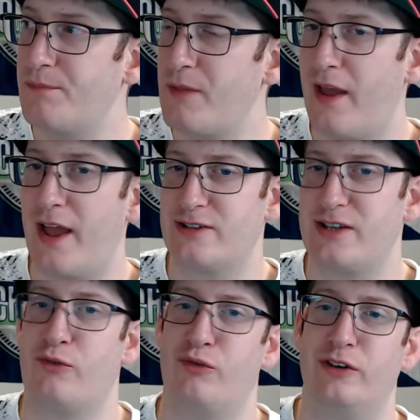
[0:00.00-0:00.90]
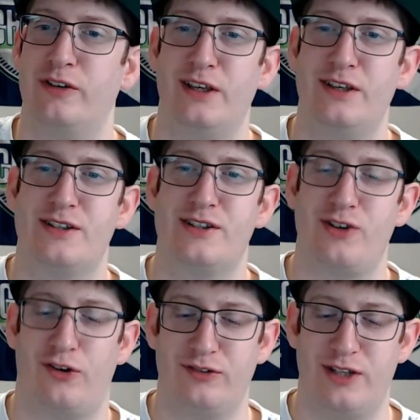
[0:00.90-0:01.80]
It's like really
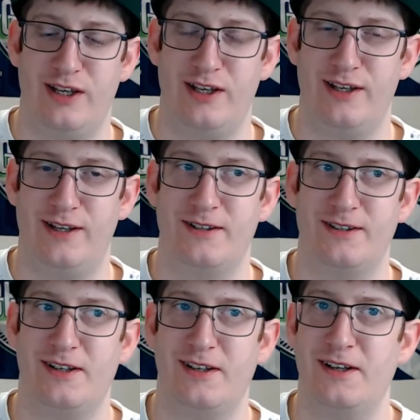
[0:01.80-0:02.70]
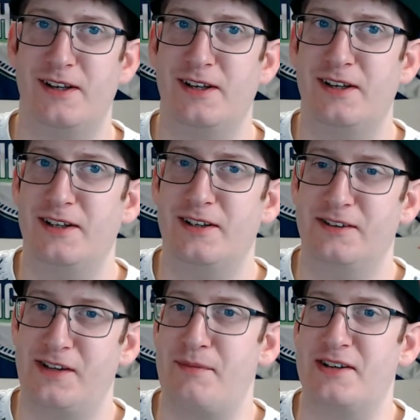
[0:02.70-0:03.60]
salty
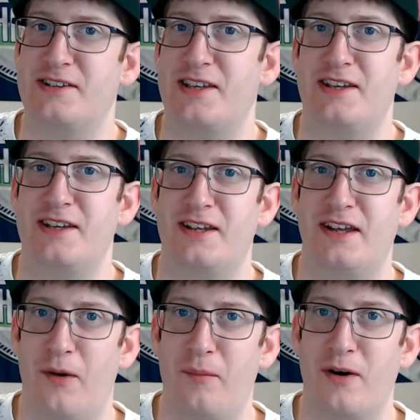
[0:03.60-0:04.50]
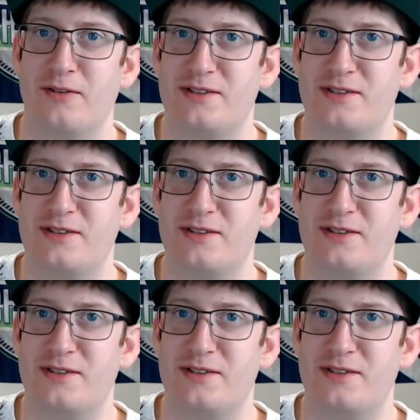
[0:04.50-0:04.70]
lemon tea almost.